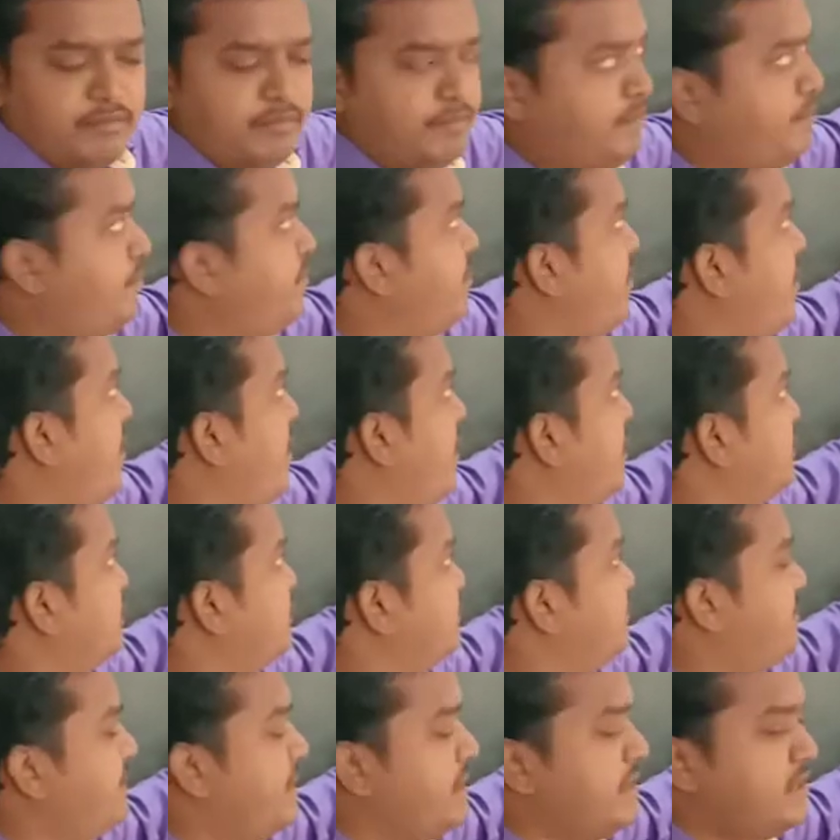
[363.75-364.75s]

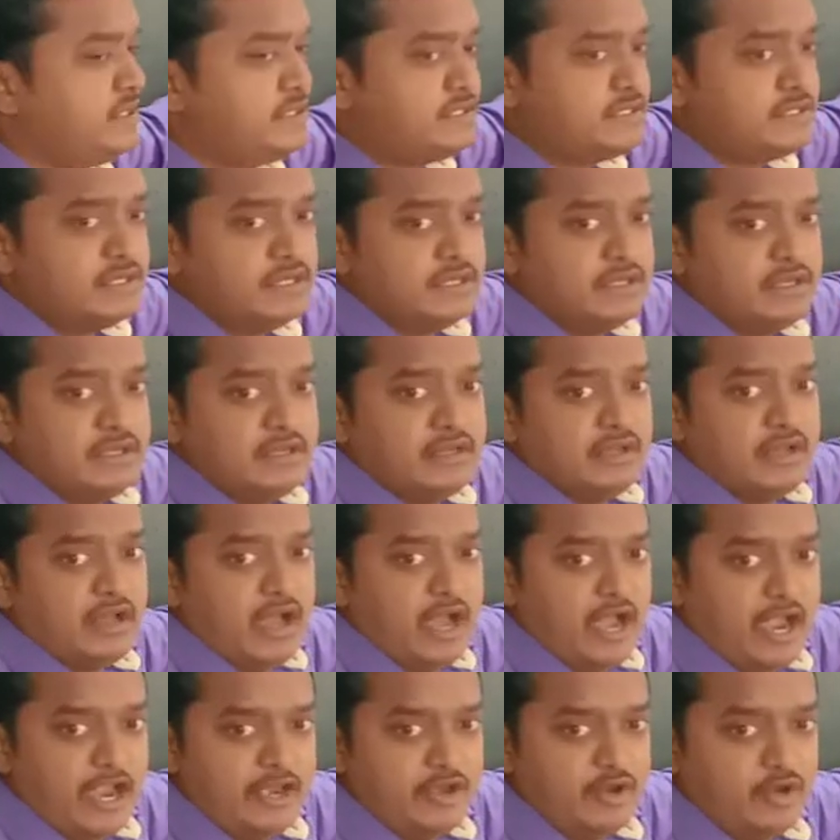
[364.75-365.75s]
phosphate
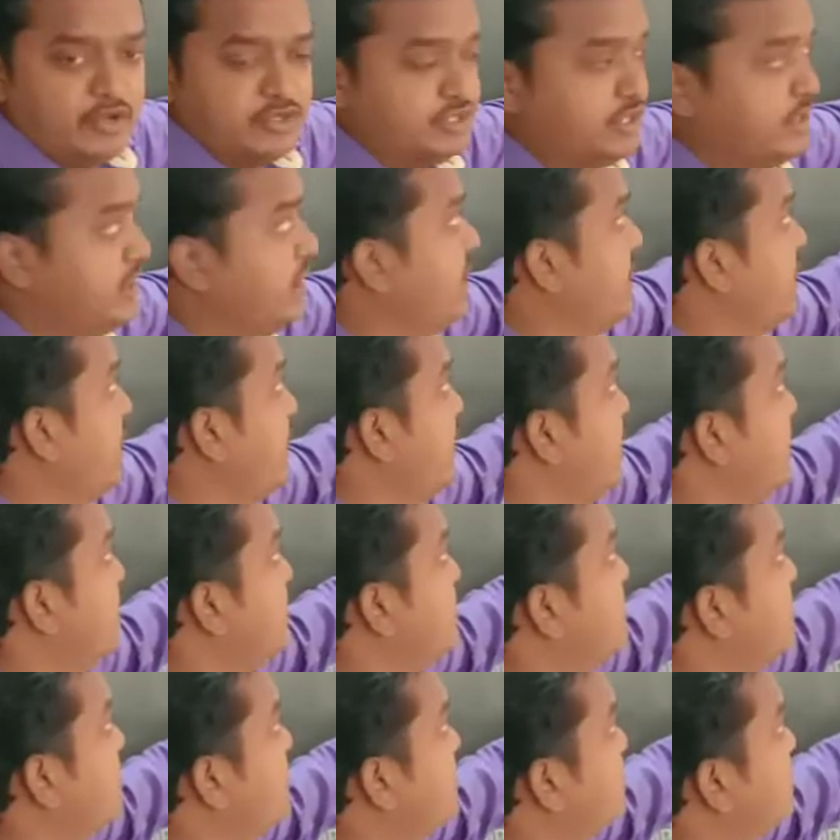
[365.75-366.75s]
hydrogen. In
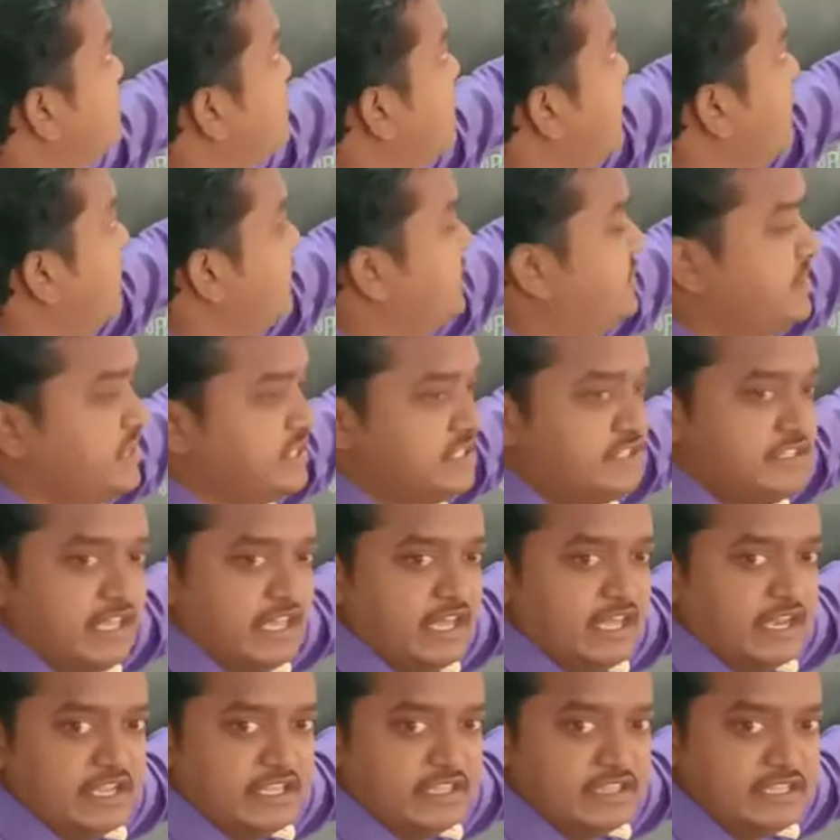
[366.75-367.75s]
this H is
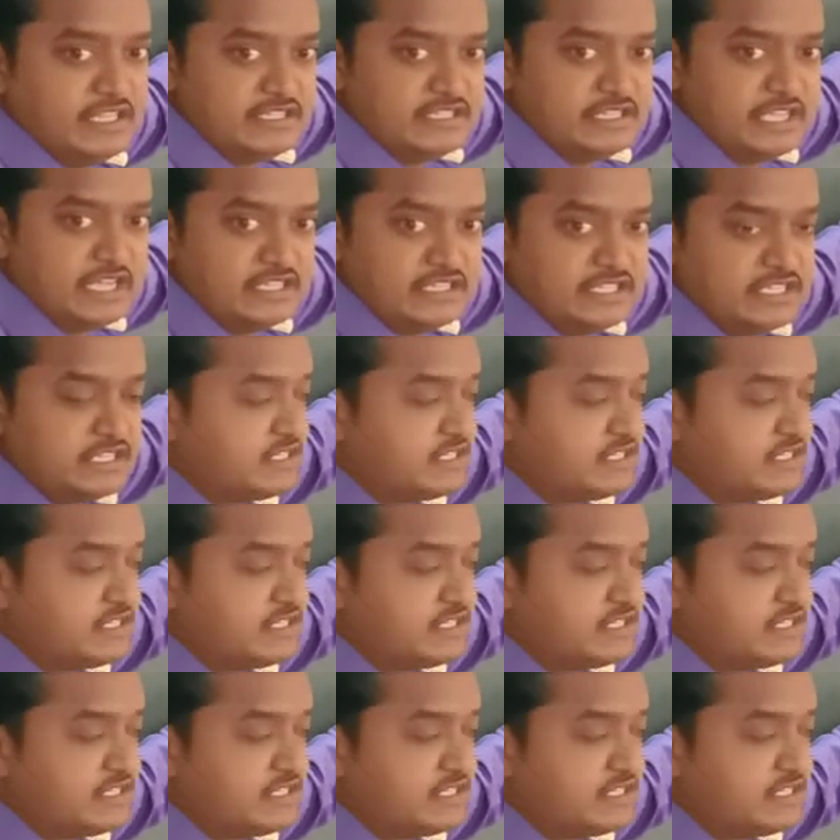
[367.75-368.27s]
there. This H is